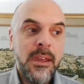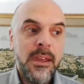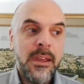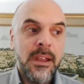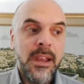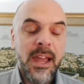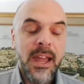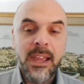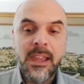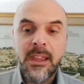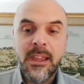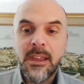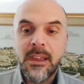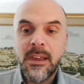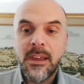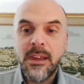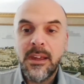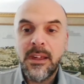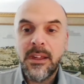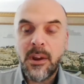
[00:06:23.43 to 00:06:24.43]
like
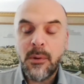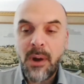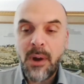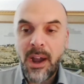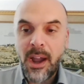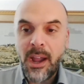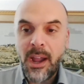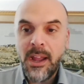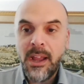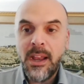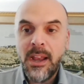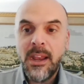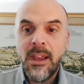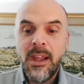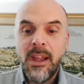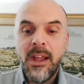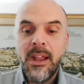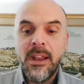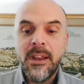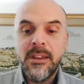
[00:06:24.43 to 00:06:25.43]
Rawahel
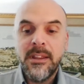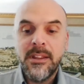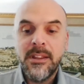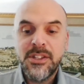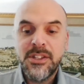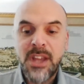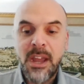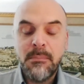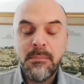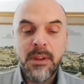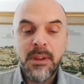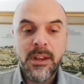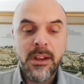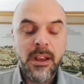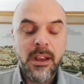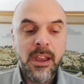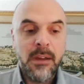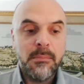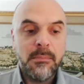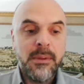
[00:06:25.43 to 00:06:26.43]
and the Champion
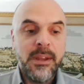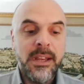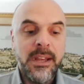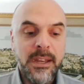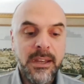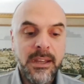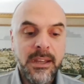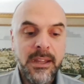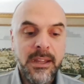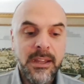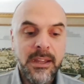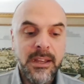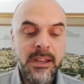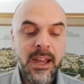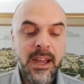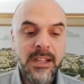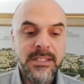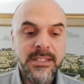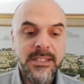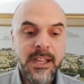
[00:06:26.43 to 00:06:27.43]
Club in
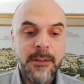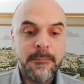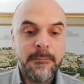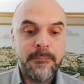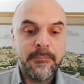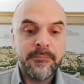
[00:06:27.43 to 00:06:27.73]
Gaza.